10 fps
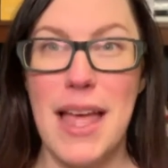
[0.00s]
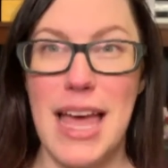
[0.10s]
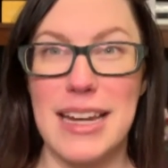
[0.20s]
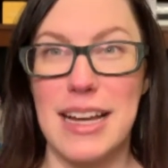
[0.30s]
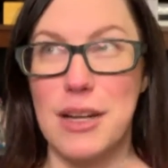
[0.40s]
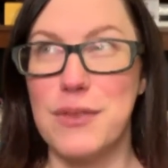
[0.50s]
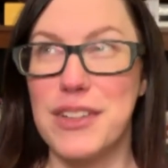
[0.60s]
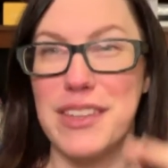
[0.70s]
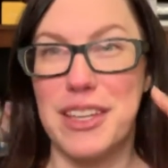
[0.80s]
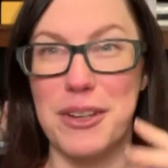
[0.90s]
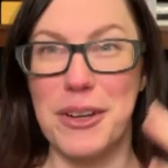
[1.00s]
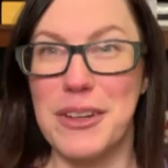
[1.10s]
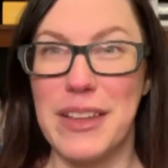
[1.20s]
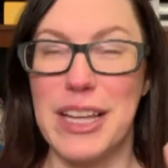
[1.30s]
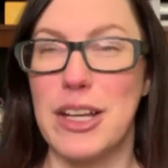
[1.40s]
and it kind of looks like
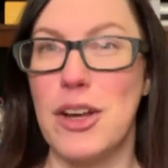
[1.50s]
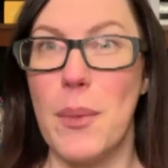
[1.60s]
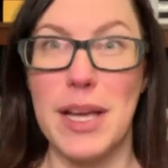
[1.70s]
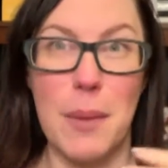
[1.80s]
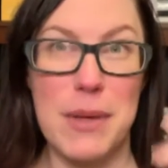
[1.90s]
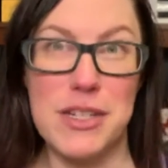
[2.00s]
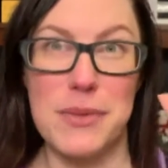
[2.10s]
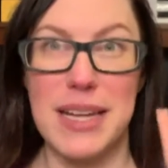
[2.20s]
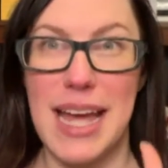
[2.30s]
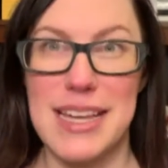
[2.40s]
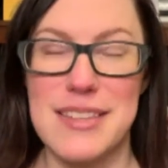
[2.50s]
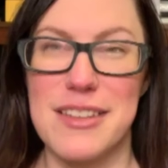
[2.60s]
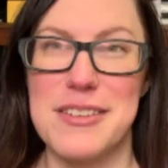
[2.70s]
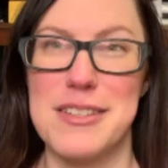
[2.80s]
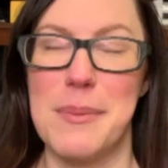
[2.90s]
you're like going up into a
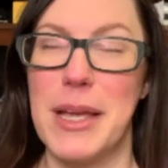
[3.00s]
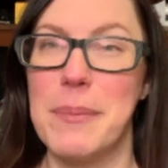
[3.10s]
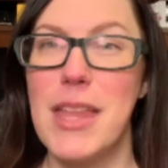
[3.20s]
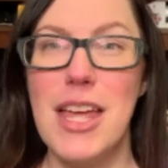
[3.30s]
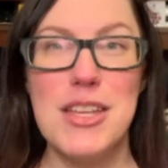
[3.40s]
castle or something.